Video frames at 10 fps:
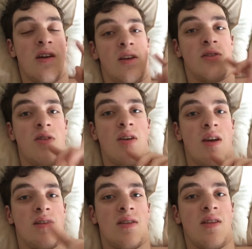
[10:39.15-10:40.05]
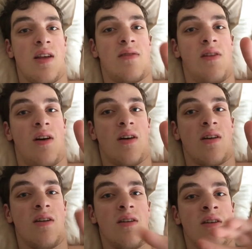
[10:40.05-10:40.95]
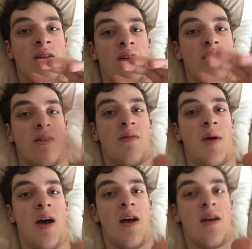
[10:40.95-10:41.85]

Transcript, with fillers: I'll see you guys in the next vlog. Goodbye.